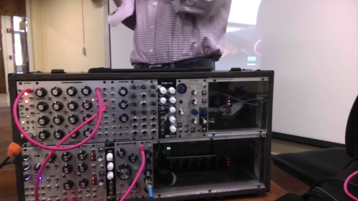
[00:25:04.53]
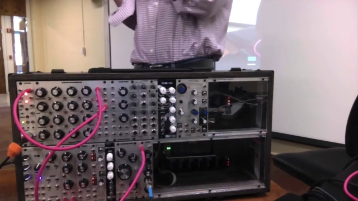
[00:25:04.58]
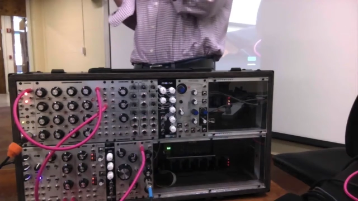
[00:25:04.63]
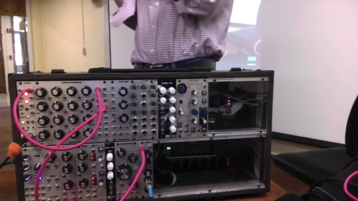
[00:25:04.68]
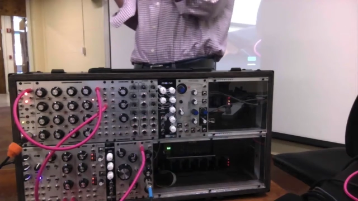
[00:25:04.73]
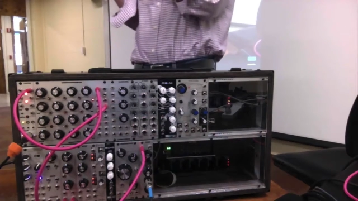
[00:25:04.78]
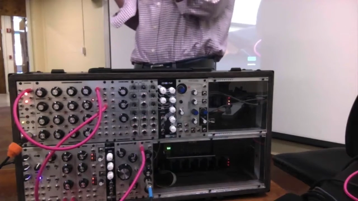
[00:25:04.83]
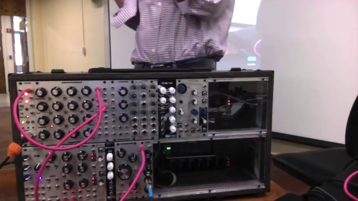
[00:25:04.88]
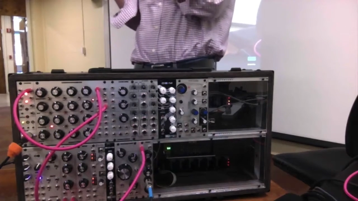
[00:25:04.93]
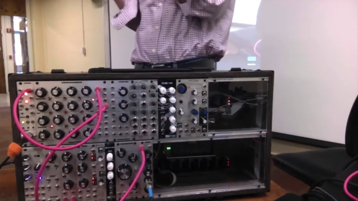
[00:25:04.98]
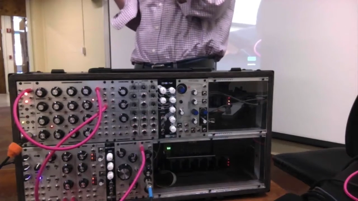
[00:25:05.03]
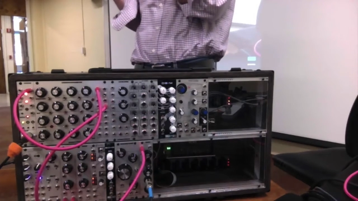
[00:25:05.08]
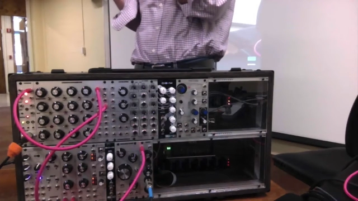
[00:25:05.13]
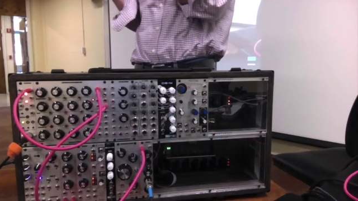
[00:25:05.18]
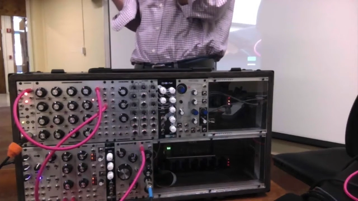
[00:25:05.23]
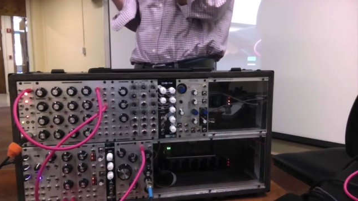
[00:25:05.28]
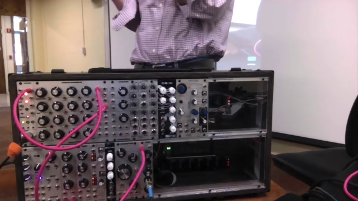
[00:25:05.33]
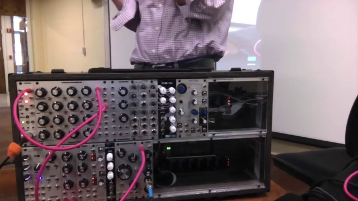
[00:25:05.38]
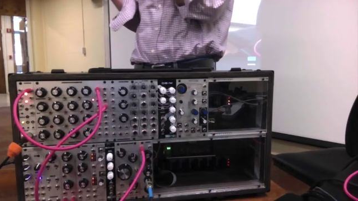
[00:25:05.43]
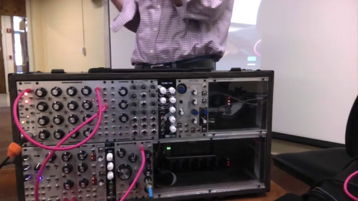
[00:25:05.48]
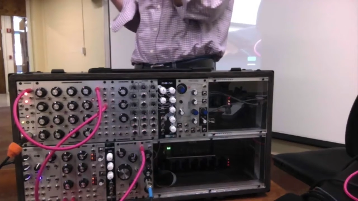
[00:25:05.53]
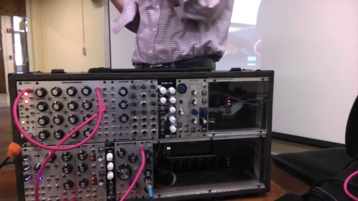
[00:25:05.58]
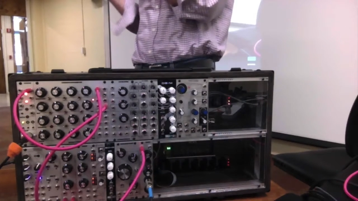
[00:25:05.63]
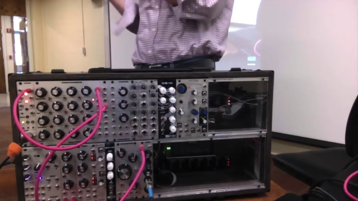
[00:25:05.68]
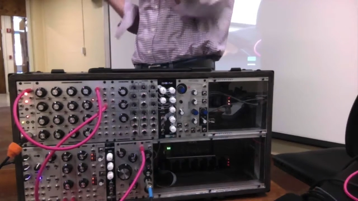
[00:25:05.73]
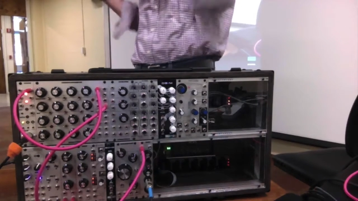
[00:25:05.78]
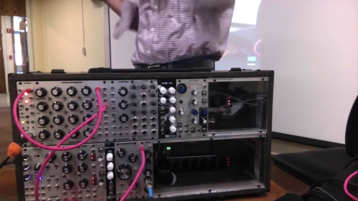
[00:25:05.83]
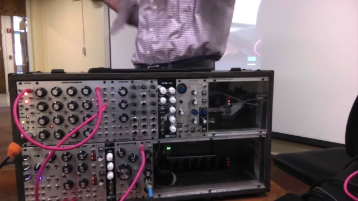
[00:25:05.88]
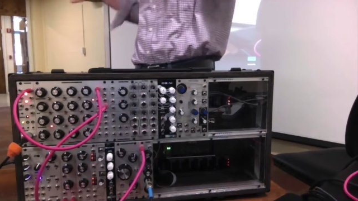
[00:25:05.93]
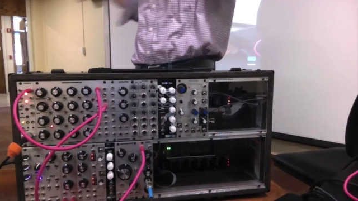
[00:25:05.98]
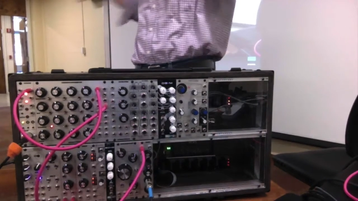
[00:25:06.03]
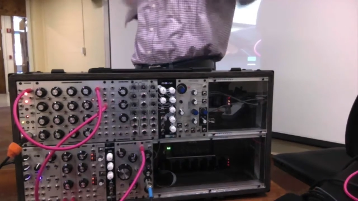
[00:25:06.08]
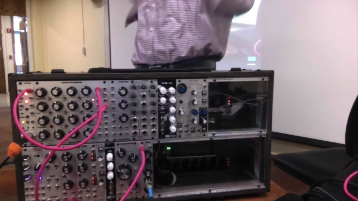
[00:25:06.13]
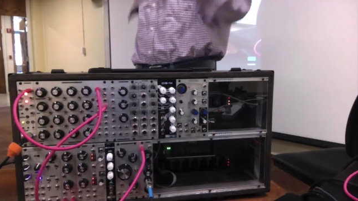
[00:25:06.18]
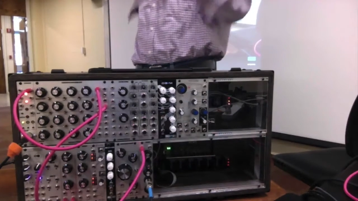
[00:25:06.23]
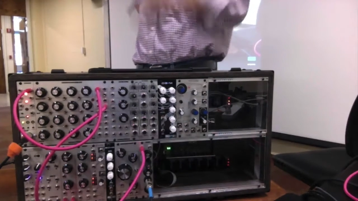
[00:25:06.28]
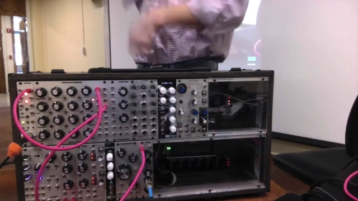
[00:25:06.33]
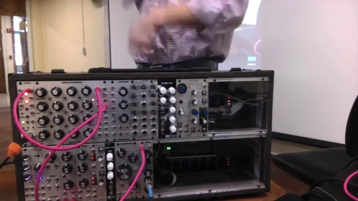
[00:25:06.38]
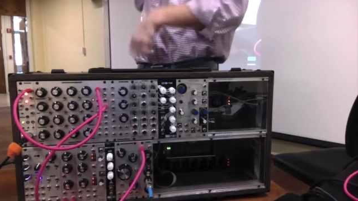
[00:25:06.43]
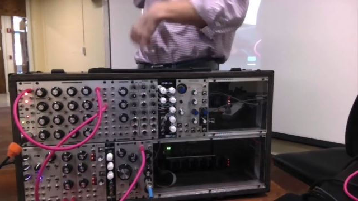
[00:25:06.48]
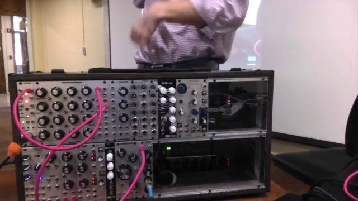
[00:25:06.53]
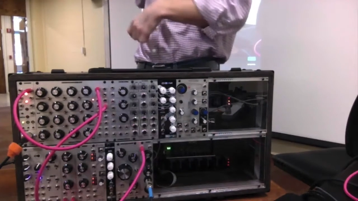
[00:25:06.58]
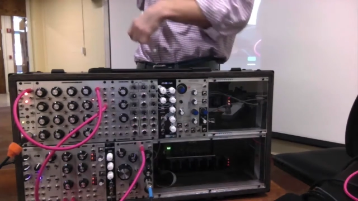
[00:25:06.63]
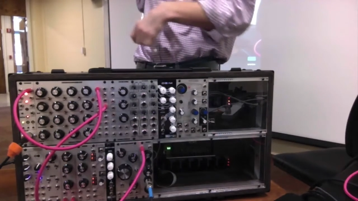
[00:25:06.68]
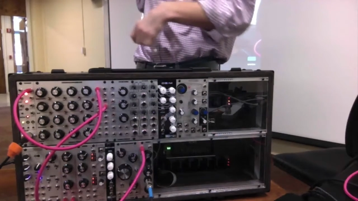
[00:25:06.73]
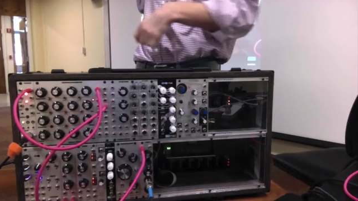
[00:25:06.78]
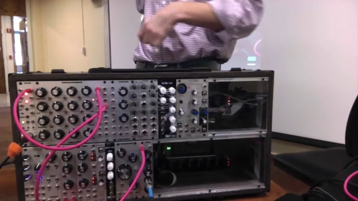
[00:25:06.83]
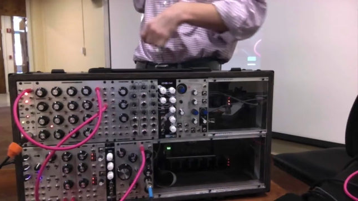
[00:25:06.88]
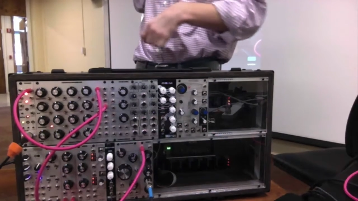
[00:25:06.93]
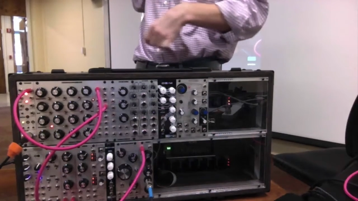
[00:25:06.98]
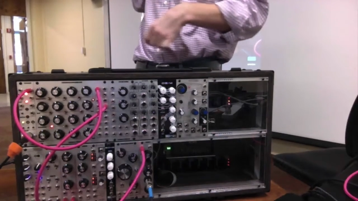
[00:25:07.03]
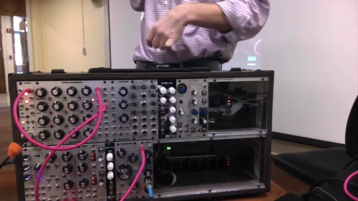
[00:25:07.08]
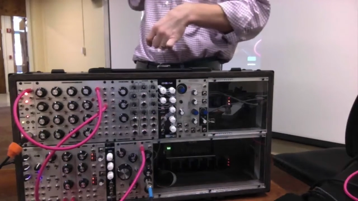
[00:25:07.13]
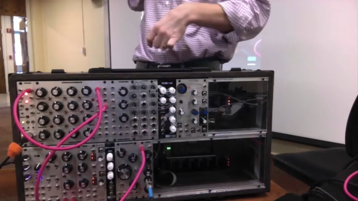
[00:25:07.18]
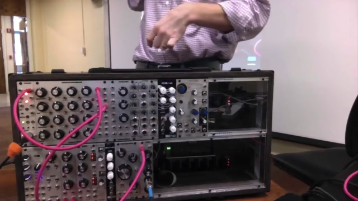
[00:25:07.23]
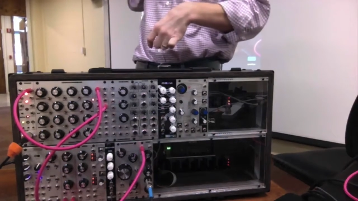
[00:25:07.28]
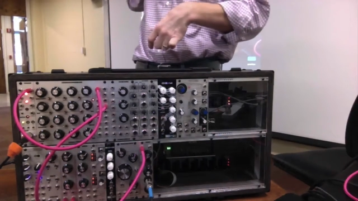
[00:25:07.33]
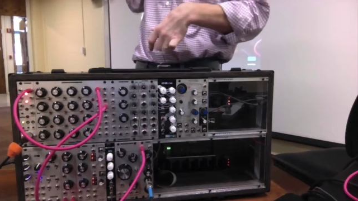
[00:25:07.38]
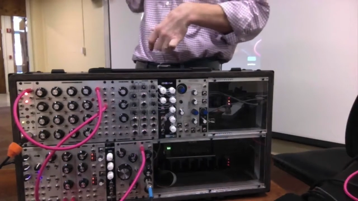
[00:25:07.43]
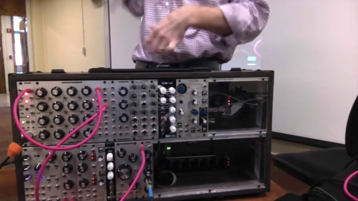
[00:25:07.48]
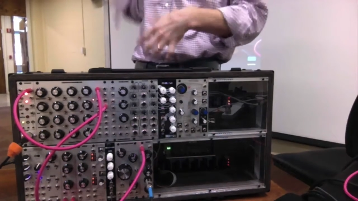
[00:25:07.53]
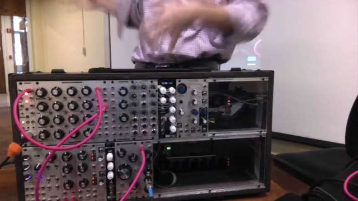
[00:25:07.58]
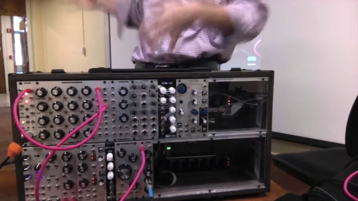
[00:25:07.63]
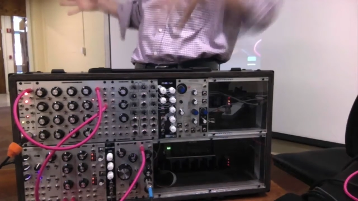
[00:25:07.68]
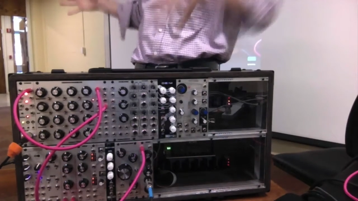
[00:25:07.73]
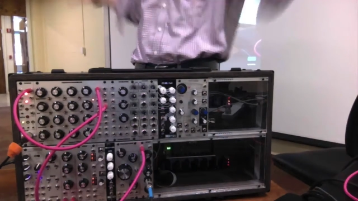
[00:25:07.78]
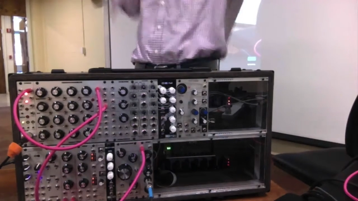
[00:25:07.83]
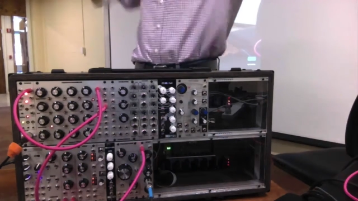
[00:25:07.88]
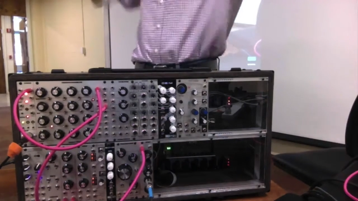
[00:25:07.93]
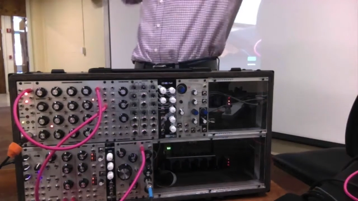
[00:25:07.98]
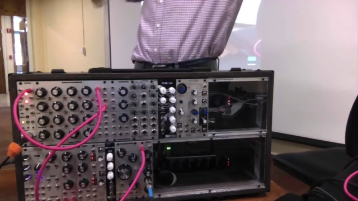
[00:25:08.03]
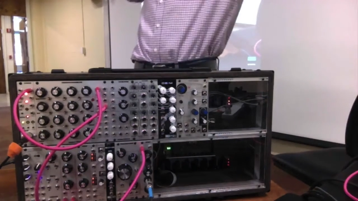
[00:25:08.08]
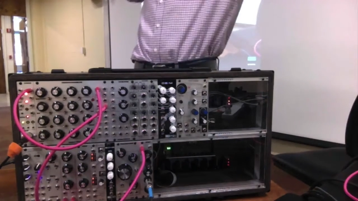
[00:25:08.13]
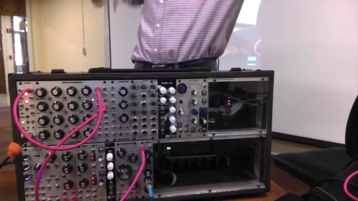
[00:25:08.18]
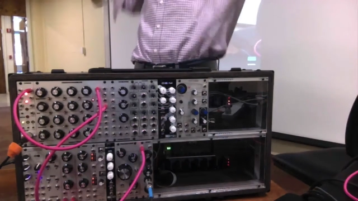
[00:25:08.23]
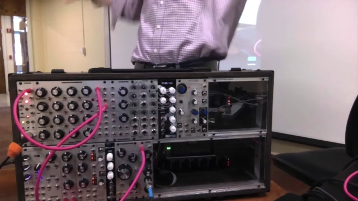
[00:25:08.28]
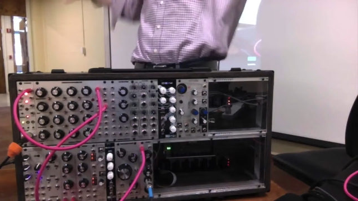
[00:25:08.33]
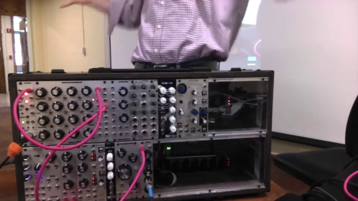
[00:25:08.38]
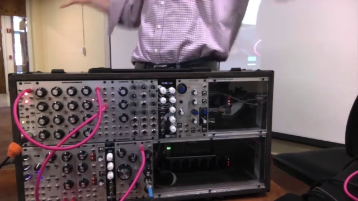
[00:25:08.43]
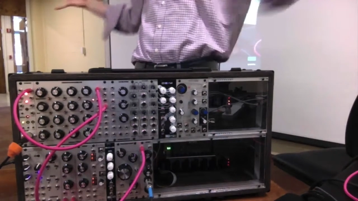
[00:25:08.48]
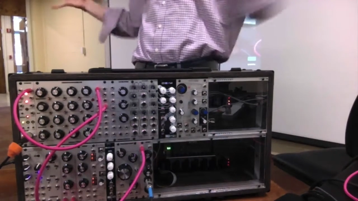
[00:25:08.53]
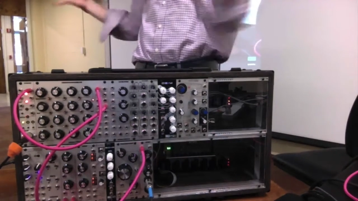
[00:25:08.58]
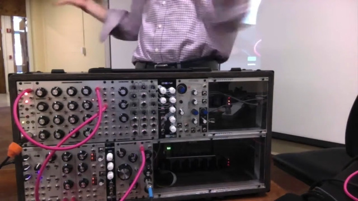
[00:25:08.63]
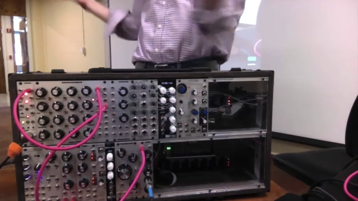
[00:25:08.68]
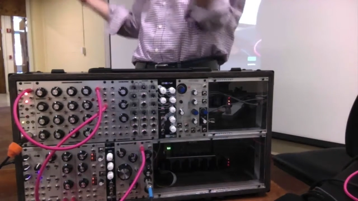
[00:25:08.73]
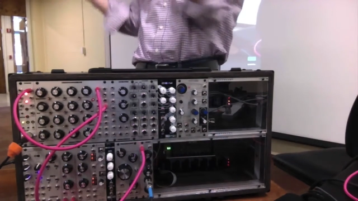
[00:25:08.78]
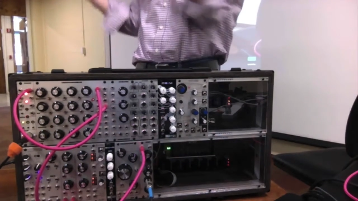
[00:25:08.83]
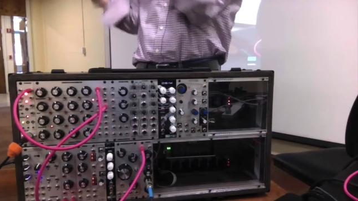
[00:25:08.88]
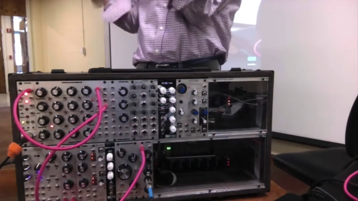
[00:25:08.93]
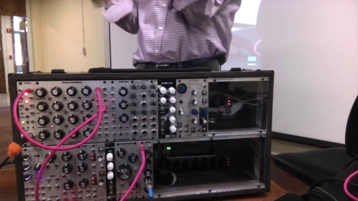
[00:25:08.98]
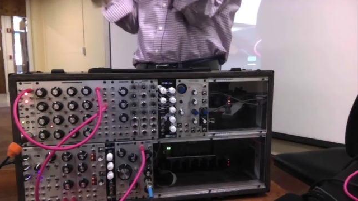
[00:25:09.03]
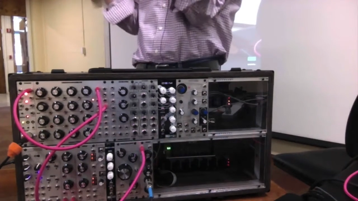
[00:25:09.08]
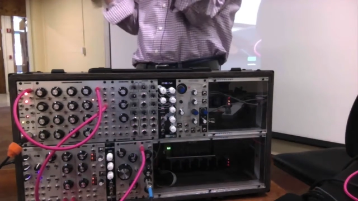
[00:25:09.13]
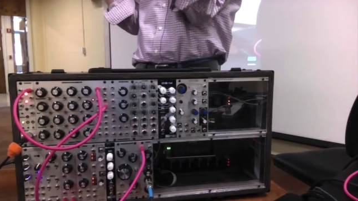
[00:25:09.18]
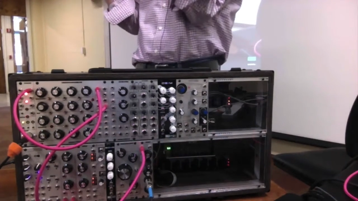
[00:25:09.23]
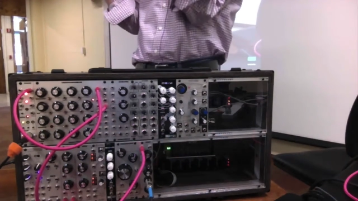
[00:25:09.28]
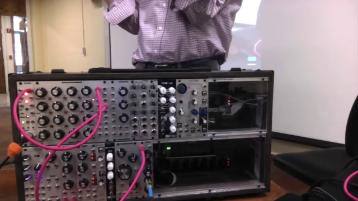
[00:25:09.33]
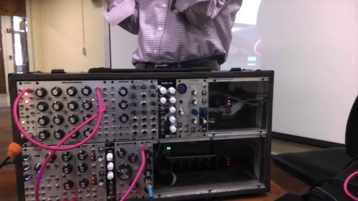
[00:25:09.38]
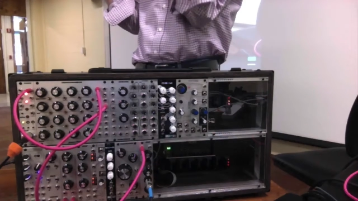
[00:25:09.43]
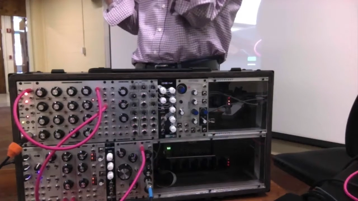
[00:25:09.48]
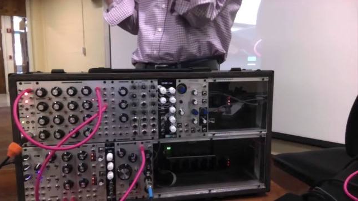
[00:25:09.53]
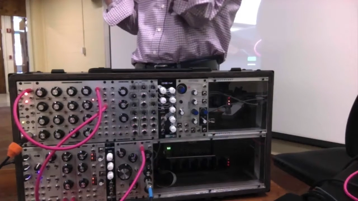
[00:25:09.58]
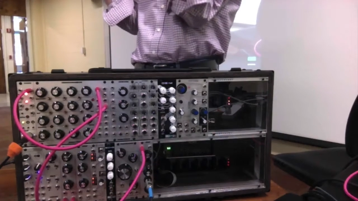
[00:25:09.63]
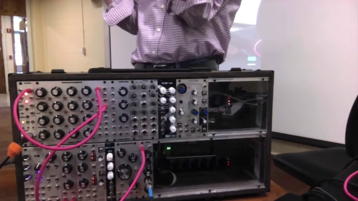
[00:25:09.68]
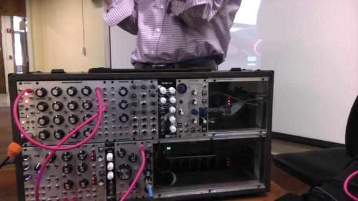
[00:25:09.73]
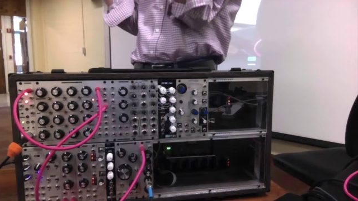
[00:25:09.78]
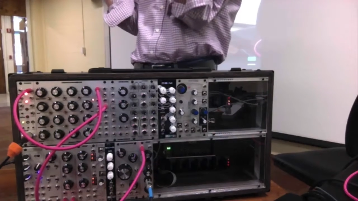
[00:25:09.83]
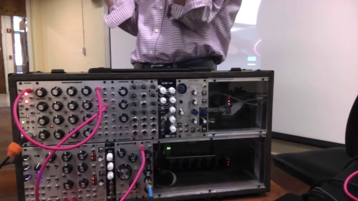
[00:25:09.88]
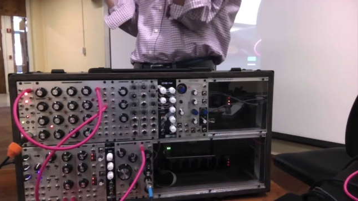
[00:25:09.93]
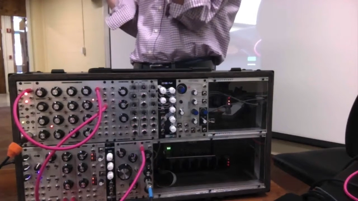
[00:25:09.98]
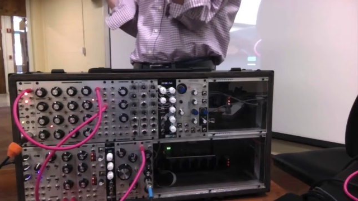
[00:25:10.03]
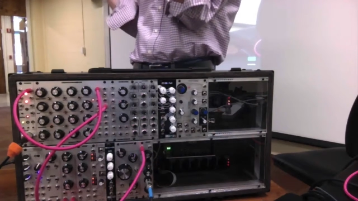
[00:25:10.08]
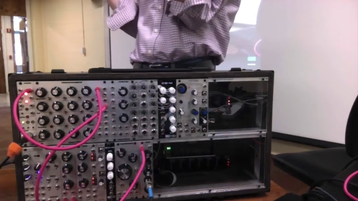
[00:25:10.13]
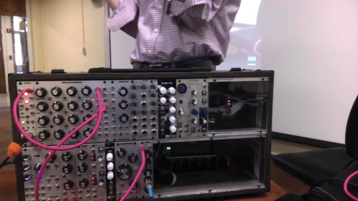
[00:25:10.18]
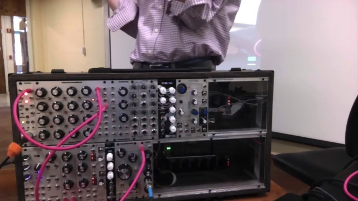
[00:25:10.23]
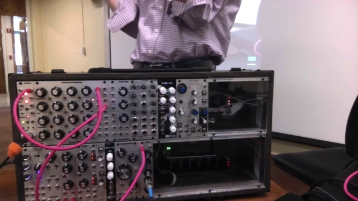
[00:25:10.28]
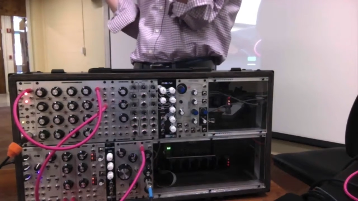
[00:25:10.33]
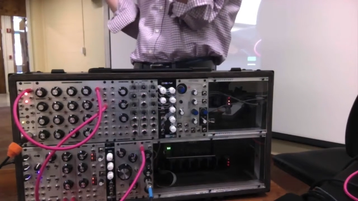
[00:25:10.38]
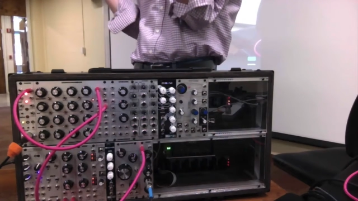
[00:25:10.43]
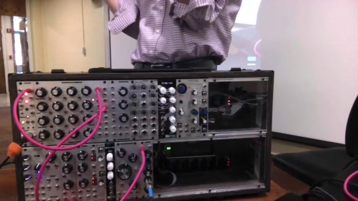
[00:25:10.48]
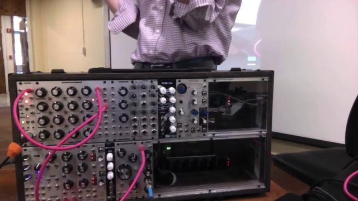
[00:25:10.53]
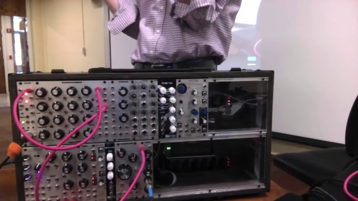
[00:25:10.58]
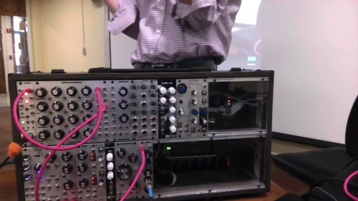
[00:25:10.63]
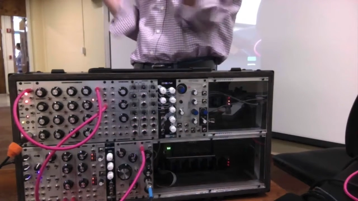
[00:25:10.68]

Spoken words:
No face is visible, so there are no lips to read.